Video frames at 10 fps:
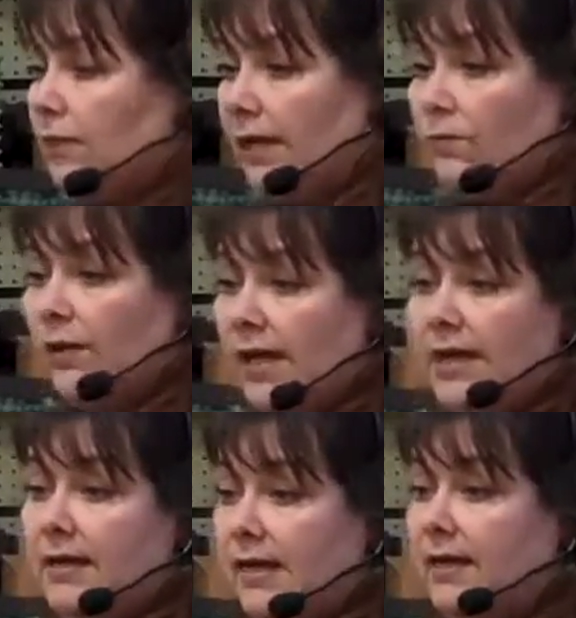Like
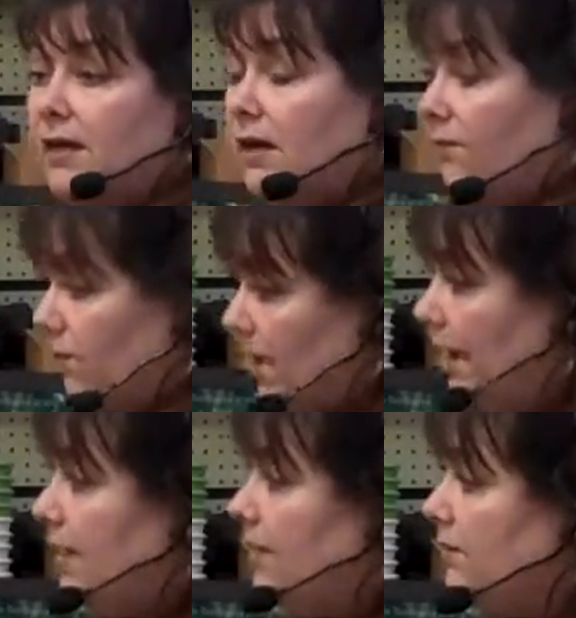we need a
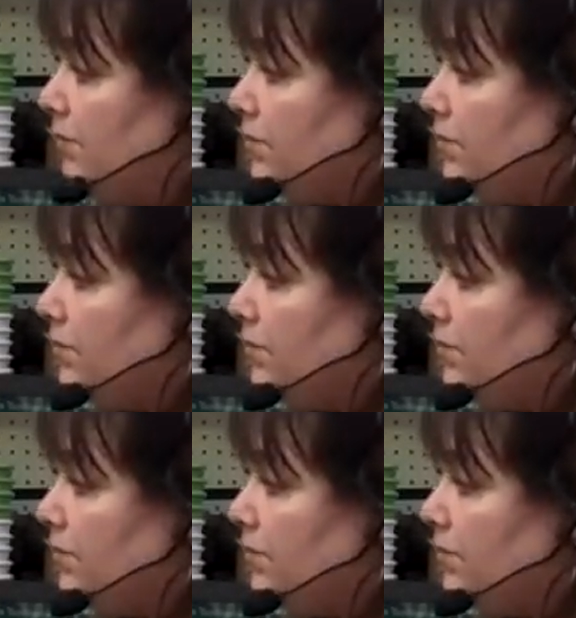variety of